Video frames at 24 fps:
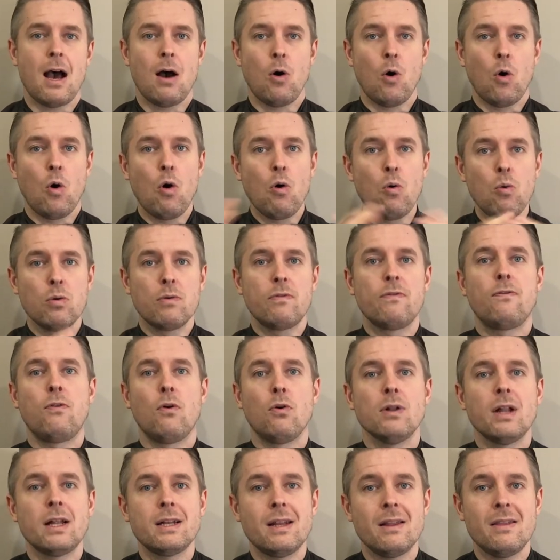all would
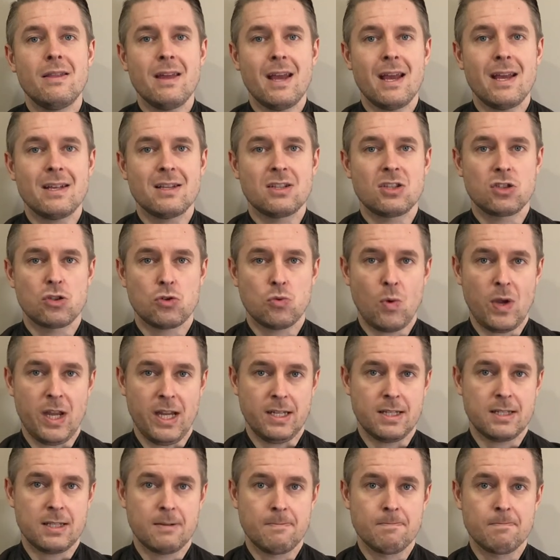fall under their
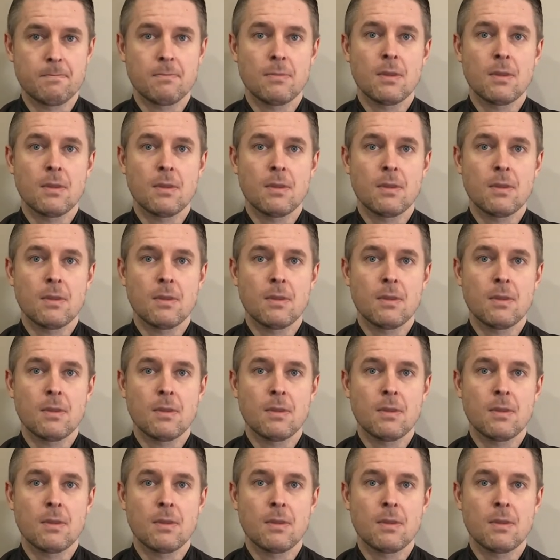suite.